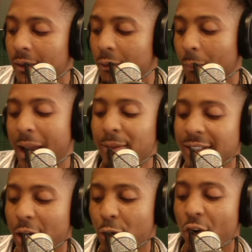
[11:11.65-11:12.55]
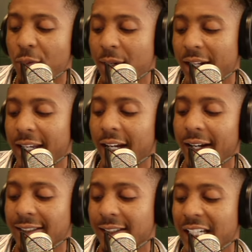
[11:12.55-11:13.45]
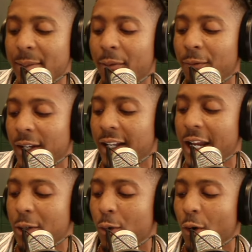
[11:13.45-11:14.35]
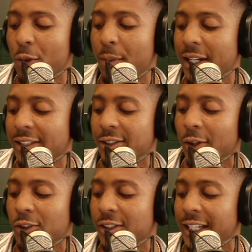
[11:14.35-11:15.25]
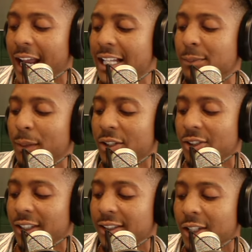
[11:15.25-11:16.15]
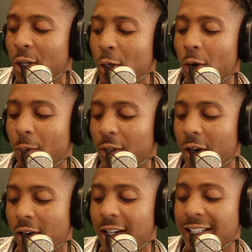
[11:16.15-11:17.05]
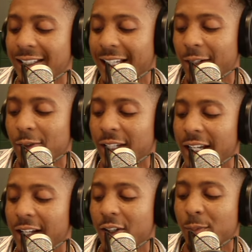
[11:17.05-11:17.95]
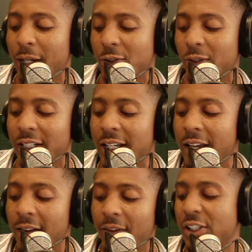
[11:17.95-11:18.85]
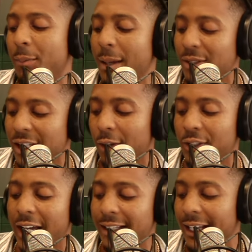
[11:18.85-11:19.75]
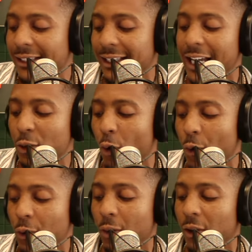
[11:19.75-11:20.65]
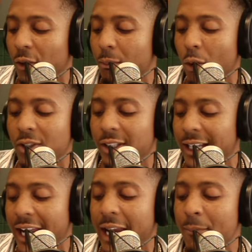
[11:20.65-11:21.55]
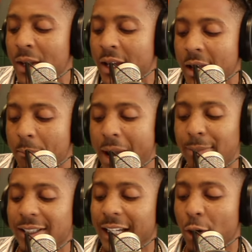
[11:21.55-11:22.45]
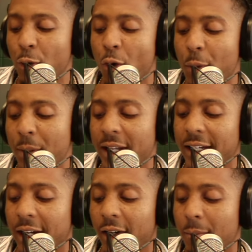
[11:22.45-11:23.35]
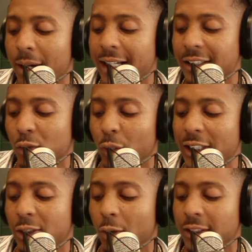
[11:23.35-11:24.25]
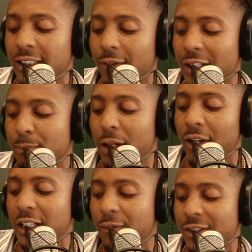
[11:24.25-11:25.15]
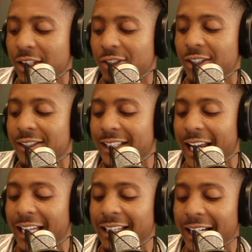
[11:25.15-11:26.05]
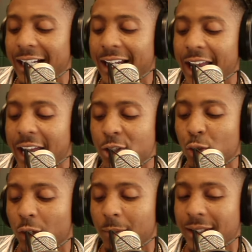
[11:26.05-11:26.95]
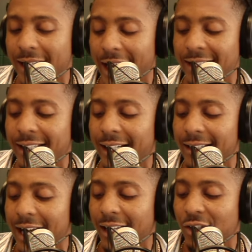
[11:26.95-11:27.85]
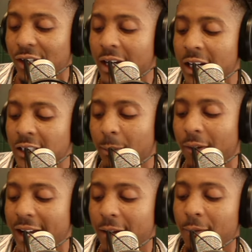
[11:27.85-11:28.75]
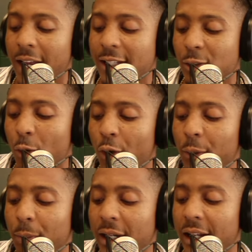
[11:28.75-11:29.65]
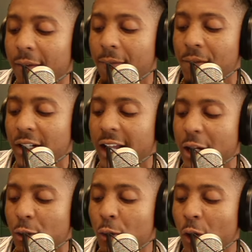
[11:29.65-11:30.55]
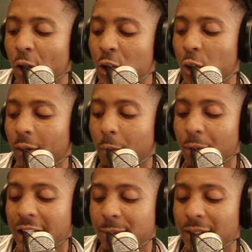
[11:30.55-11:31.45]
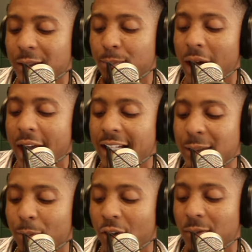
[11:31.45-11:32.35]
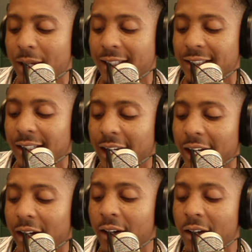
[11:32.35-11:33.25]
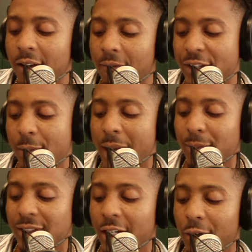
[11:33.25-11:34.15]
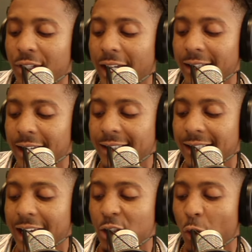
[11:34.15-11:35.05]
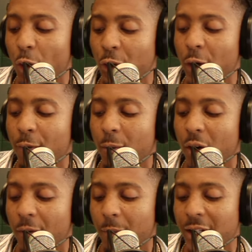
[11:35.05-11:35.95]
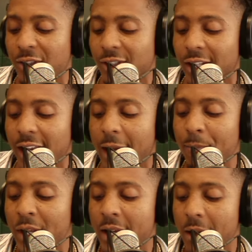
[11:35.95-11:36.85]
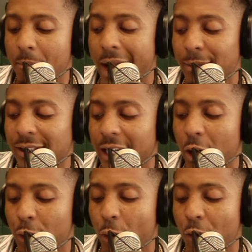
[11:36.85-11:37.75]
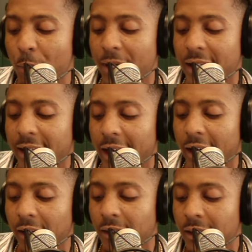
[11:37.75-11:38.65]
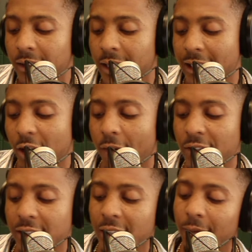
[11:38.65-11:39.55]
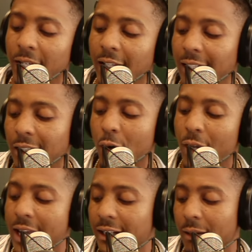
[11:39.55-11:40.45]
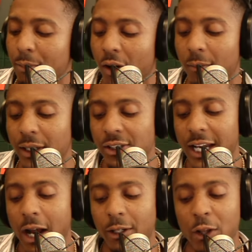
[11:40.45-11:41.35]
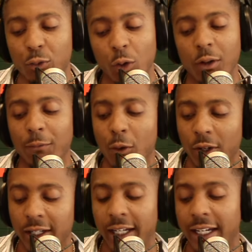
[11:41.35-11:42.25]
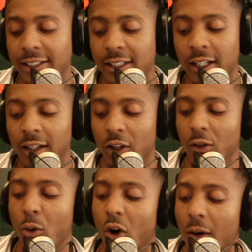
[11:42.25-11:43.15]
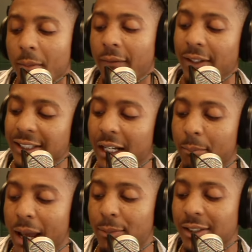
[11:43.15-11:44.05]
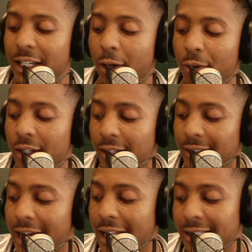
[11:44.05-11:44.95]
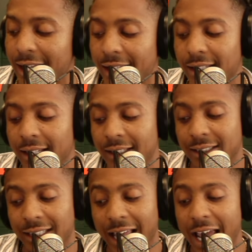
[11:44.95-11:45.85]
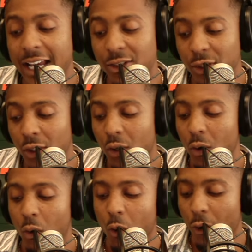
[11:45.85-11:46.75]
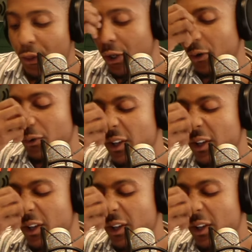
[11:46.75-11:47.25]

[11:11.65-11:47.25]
Well, Baptist Health Orthopedic Care has a team of foot and ankle orthopedic surgeons and specialists who are regarded as leaders in their specialty. Visit baptisthealth.net/ortho to learn more today. Baptist Health Orthopedic Care combines its resources of experienced physicians and leading-edge treatments and technology to provide advanced orthopedic, foot and ankle, joint replacement, spine, and sports medicine care. Visit baptisthealth.net/ortho for more information today. Baptist Health Orthopedic Care has offices conveniently located in Palm Beach County through the Florida Keys. Learn more by visiting baptisthealth.net/ortho.